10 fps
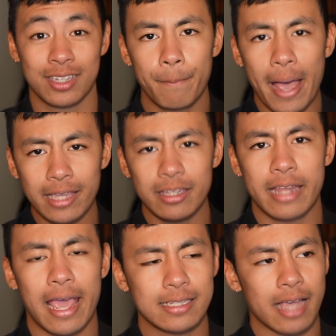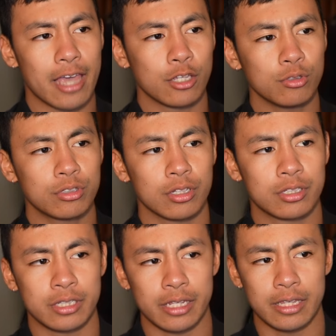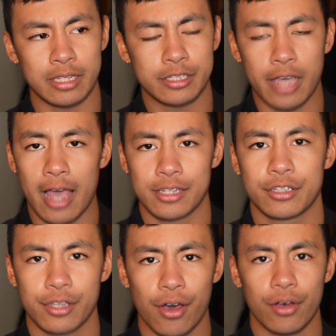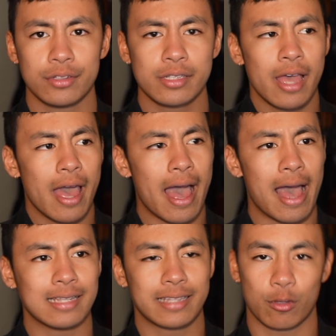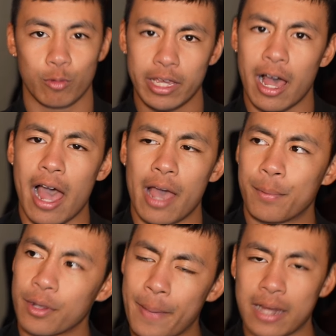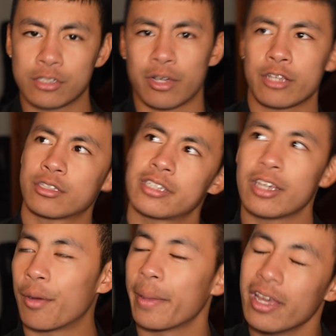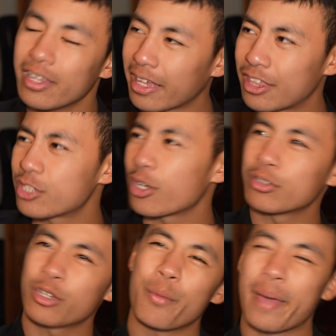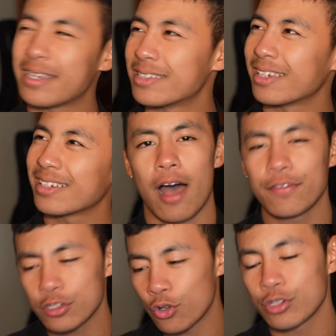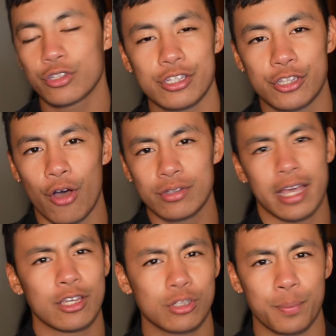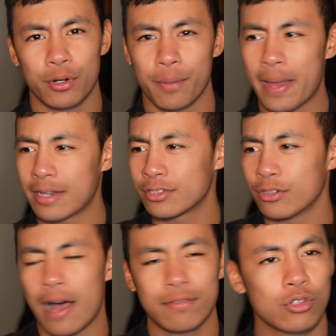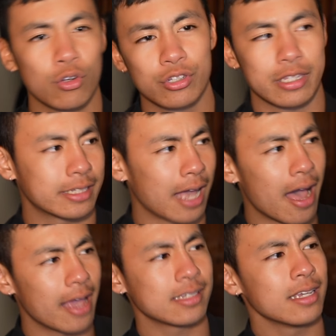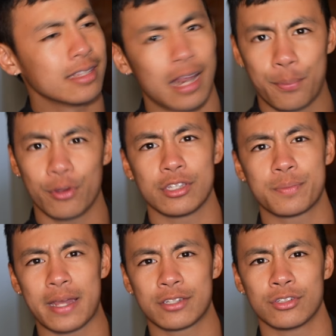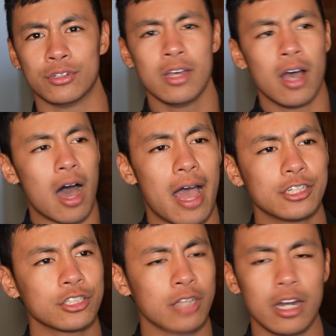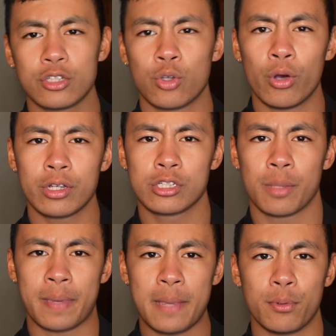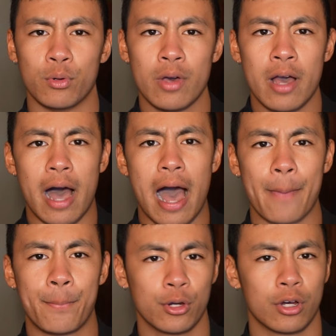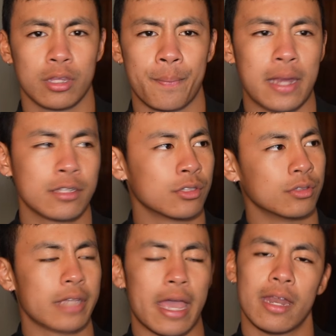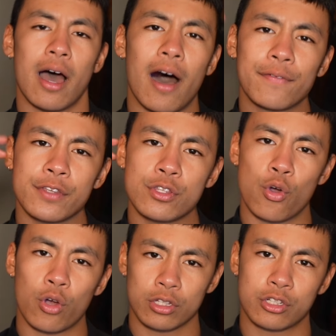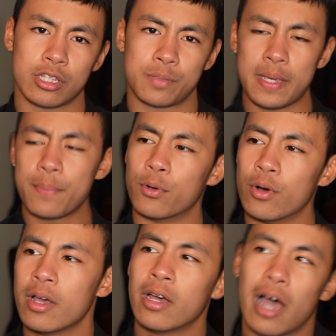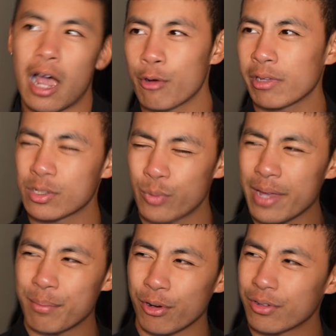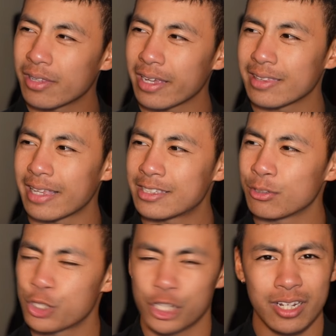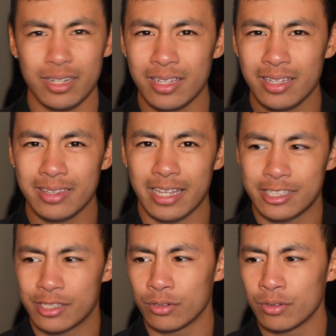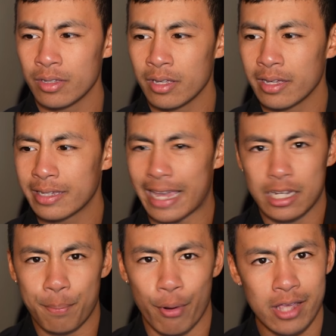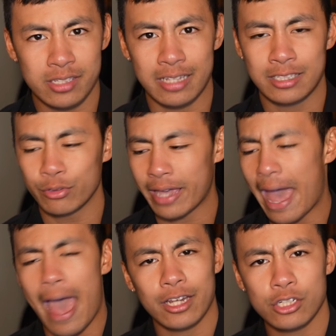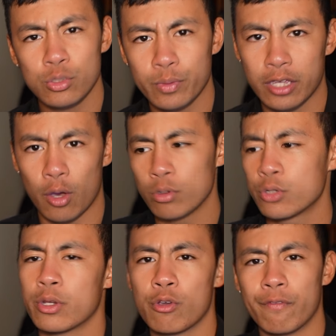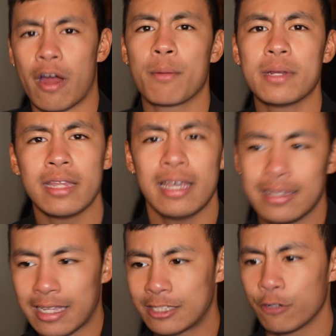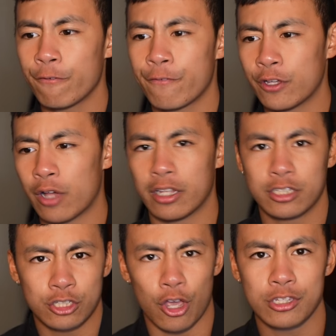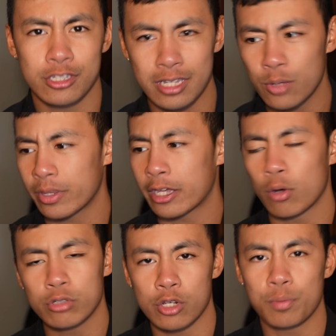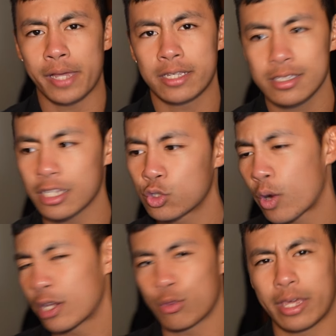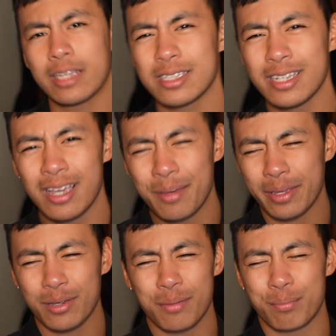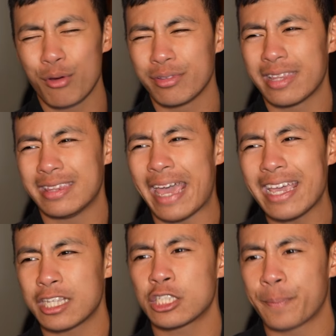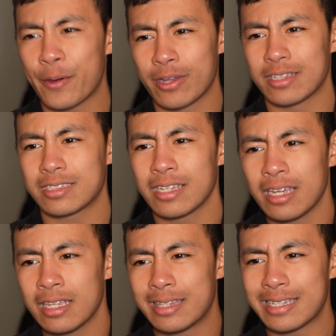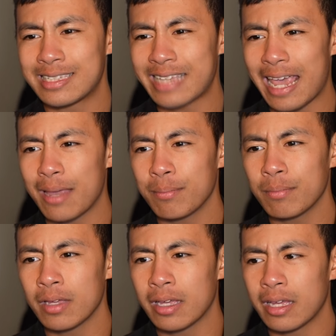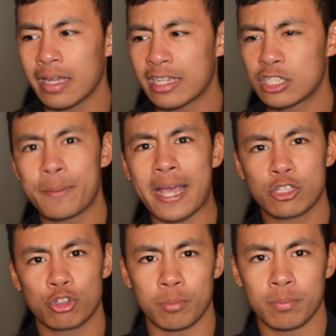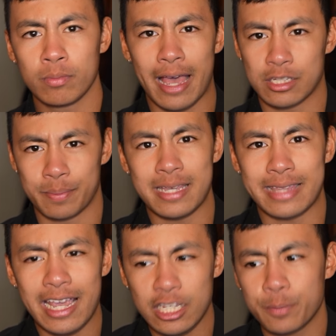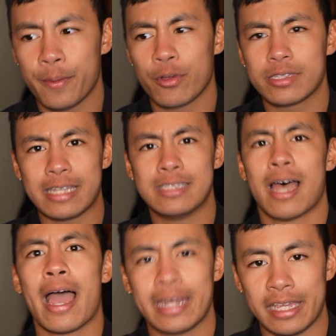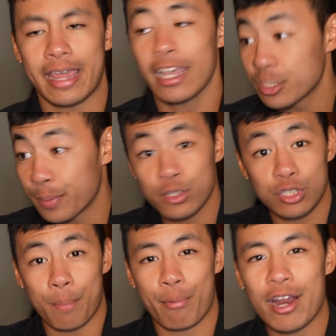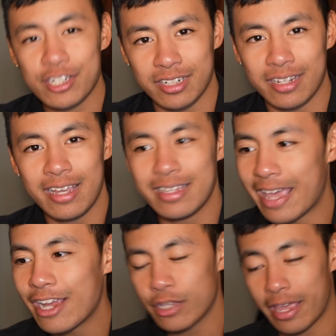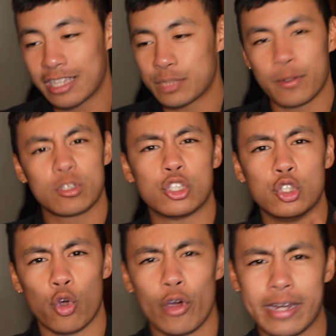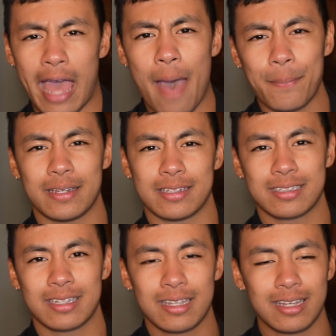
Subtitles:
Back in the days, I used to see these guys and girls as like really high up on the pedestal. I used to see, oh, like this girl's so amazing. After talking to these girls, I used to put on a pedestal. After talking to these guys, I put on this pedestal. I just started talking to the people I put on the pedestals. And after talking to these people, I realized, wait, bro, like they still shit. They still get depressed. They still get anxious when they go into a new environment. They still feel uncertainty when they go to new places and try new things. I'm like, bro, they experience the same spectrum as me. They experience anxiety. They experience depression. They experience joy and happiness.